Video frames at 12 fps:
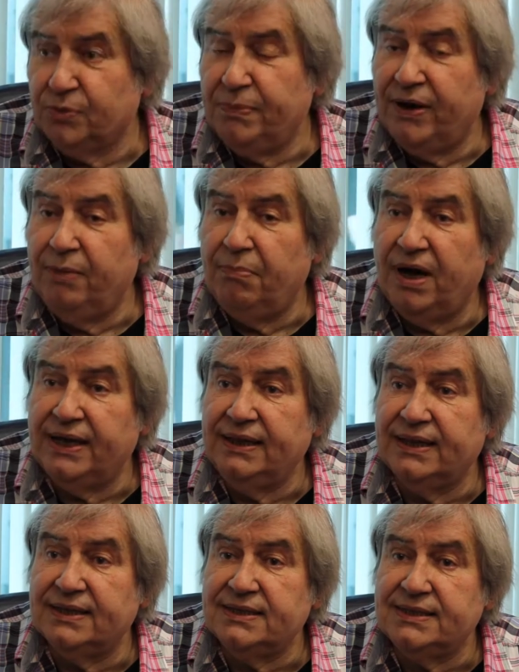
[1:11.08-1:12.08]
bear in mind
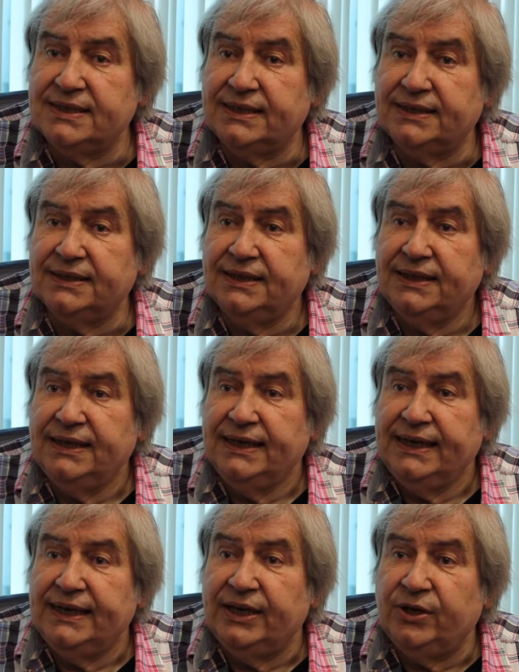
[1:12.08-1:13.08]
that uh,
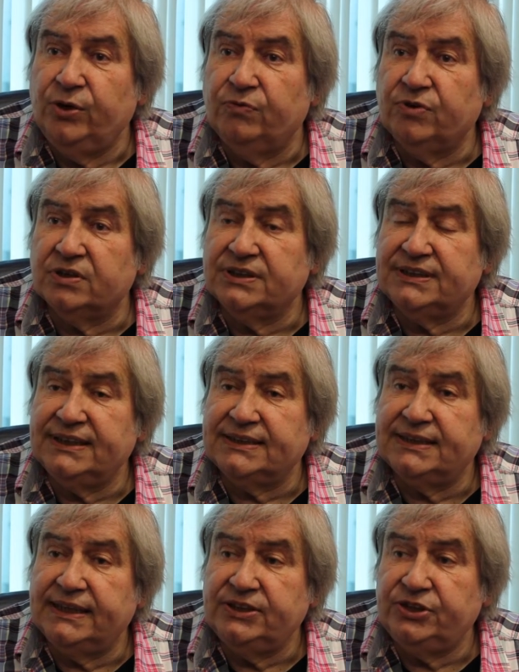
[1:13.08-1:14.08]
you've got a
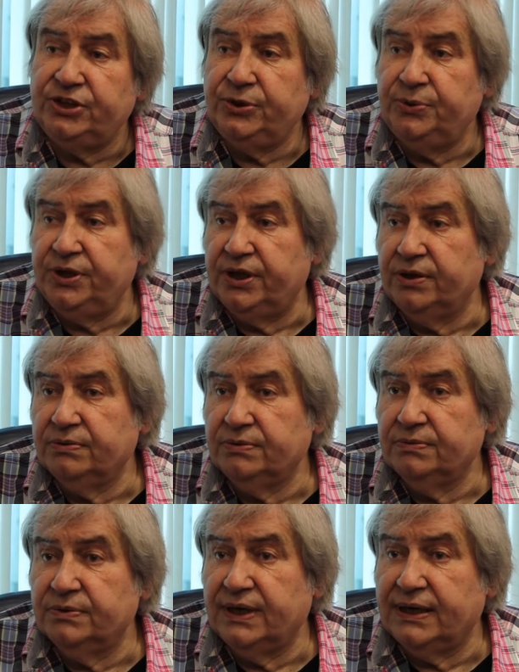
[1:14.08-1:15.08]
six-day studio.
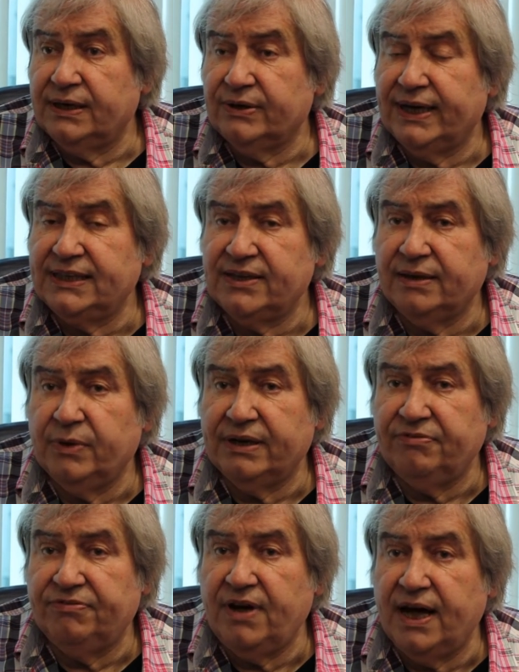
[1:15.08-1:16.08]
In our case, I think we
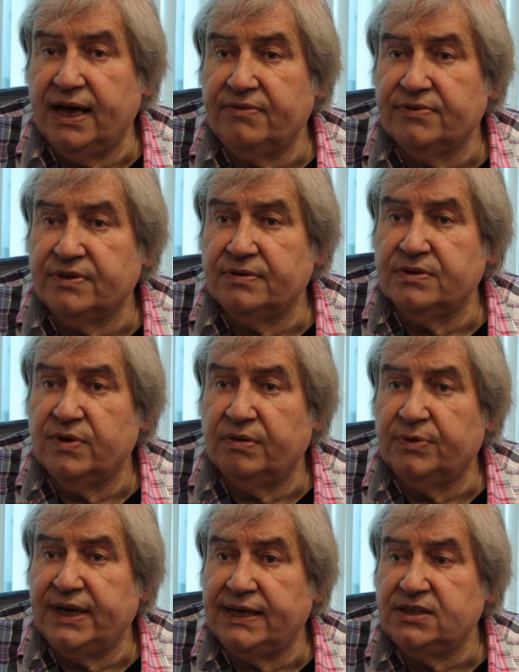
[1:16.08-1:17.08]
had five and a
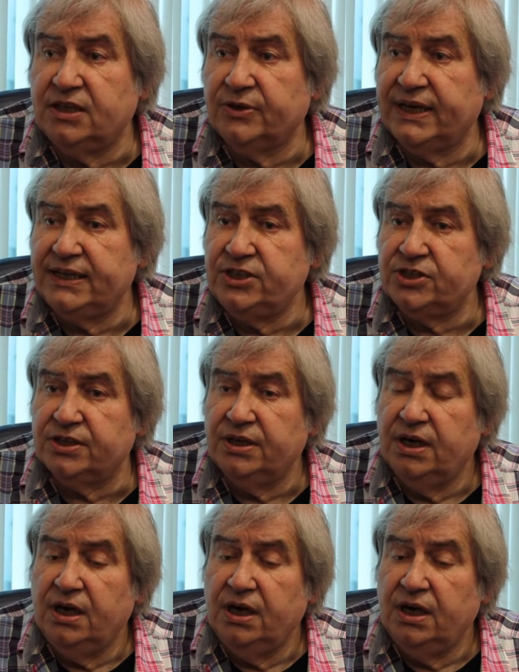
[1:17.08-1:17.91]
day's location.